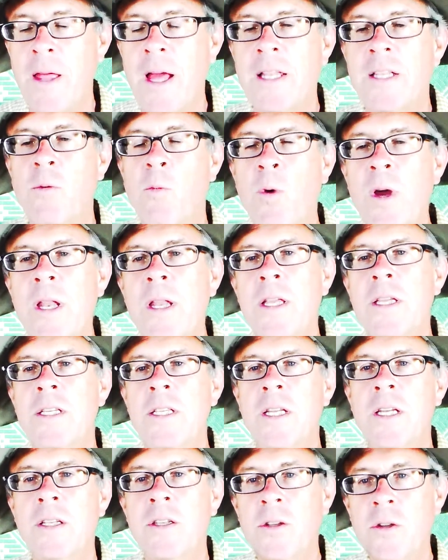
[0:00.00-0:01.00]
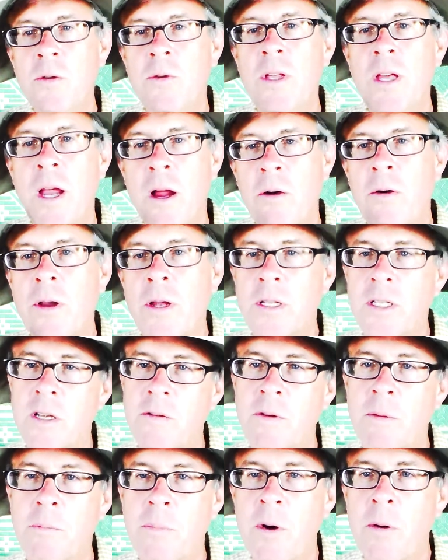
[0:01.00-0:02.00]
That's witnessing to the
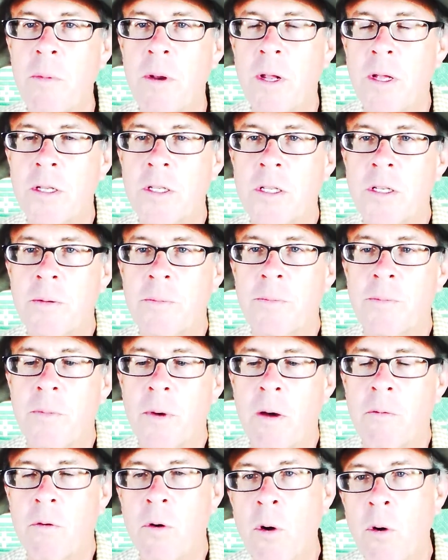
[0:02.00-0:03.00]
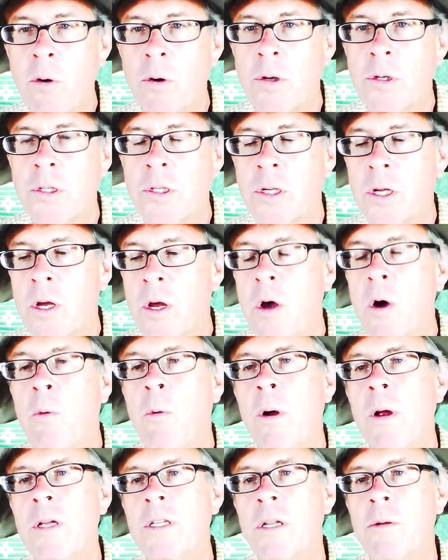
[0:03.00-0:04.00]
arrogance of impermanence, of course.
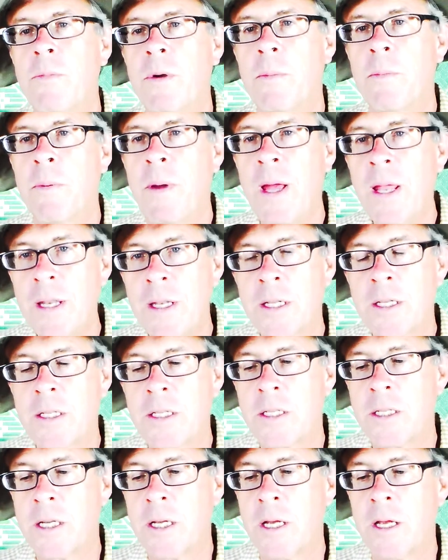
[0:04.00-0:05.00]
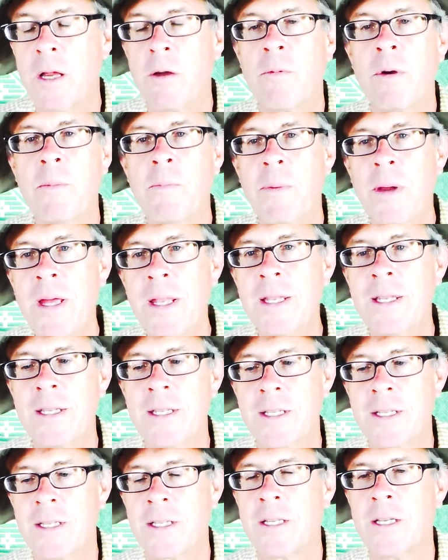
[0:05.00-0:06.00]
Whereas in repentance,
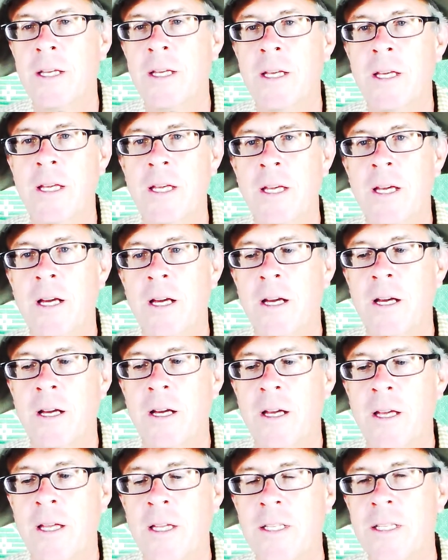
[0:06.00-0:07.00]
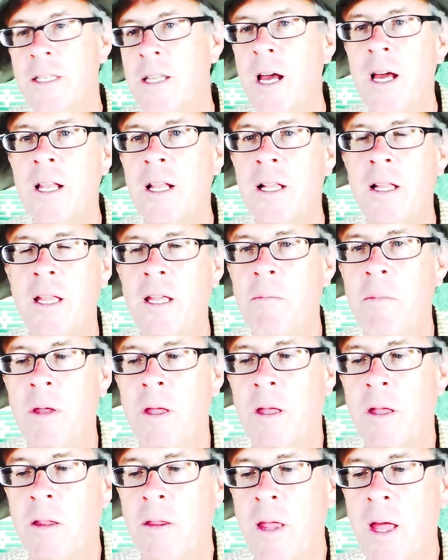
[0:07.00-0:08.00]
repentance uh, is not
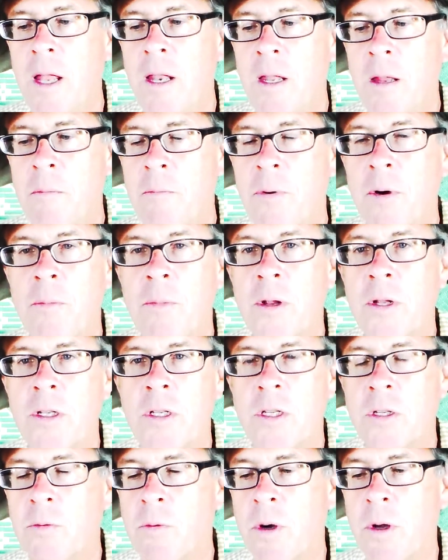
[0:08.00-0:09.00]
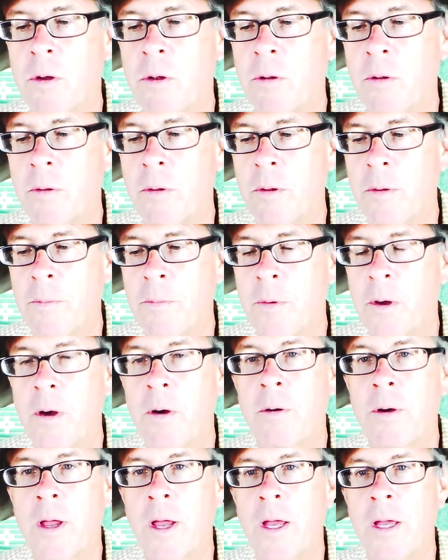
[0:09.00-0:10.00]
claiming that impermanence is real.
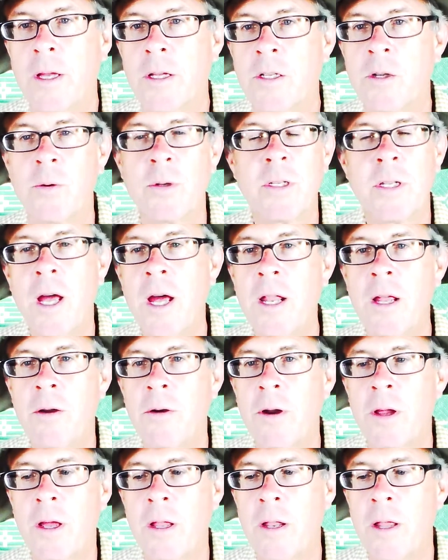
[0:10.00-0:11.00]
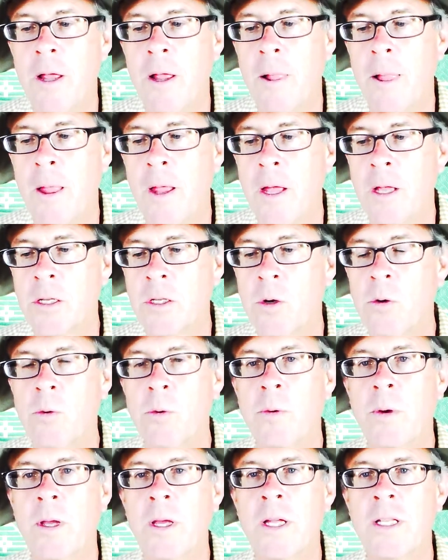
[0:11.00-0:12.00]
Okay, so it's not arrogant.
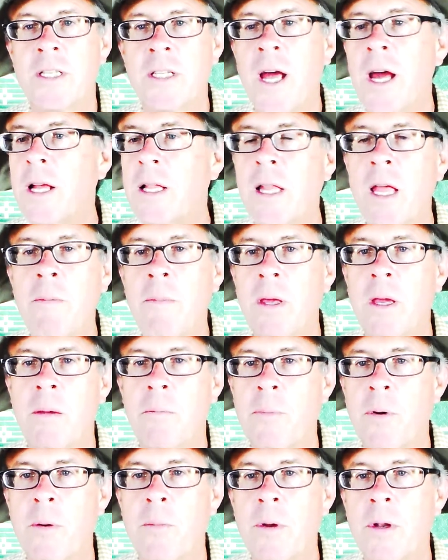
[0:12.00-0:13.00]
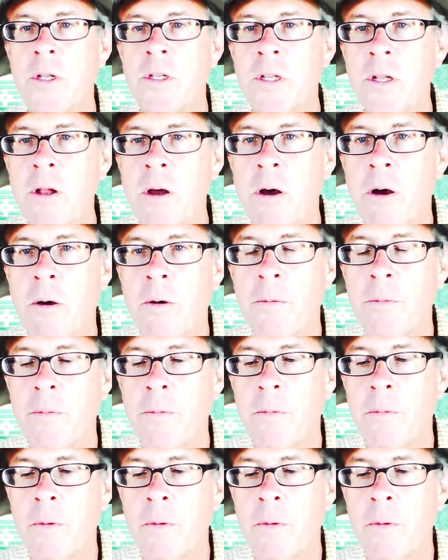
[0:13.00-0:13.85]
So it's not claiming impermanence at all.